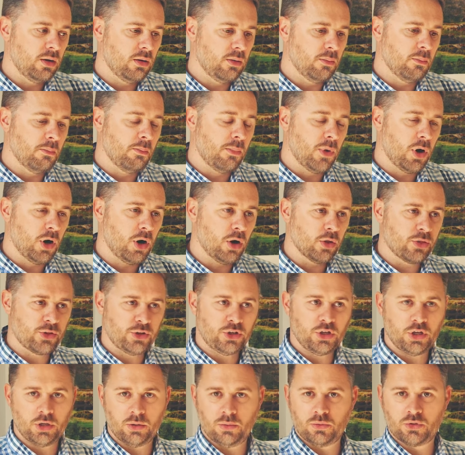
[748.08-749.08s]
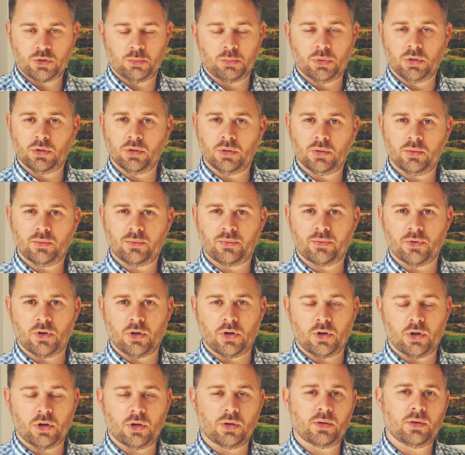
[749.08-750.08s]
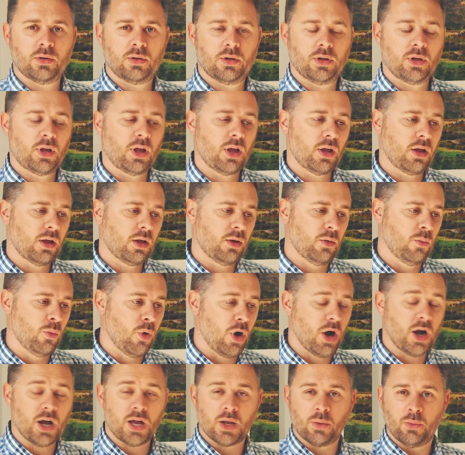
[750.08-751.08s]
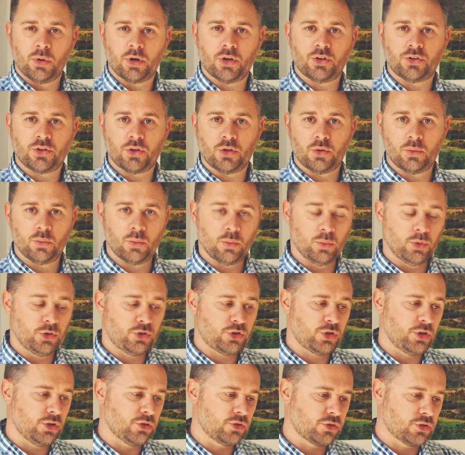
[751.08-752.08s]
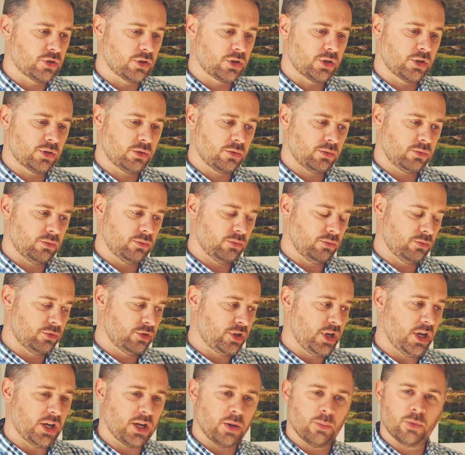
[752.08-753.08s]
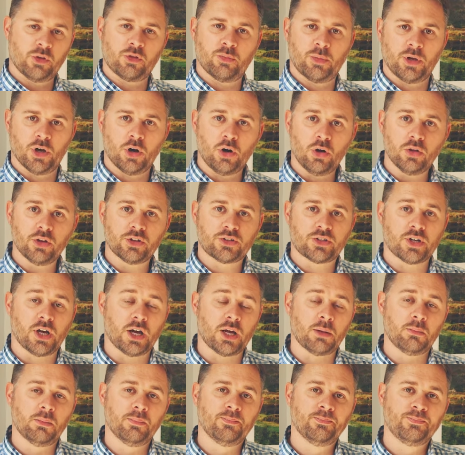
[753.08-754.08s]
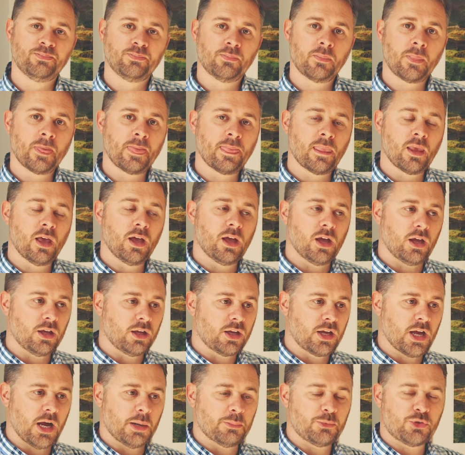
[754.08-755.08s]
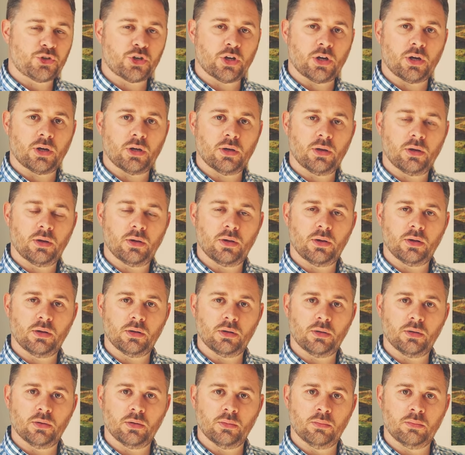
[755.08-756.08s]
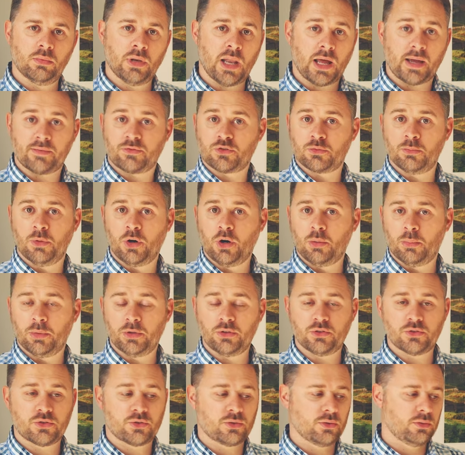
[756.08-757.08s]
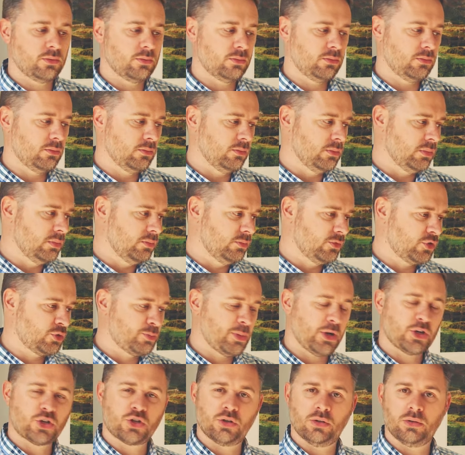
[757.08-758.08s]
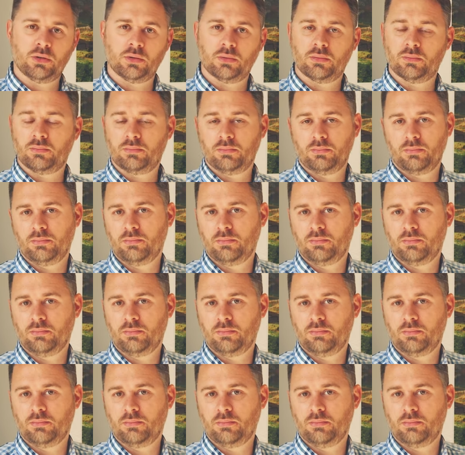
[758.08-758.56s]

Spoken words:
more than usable for what I want to do, which is to take it with me all the time and capture life's moments, special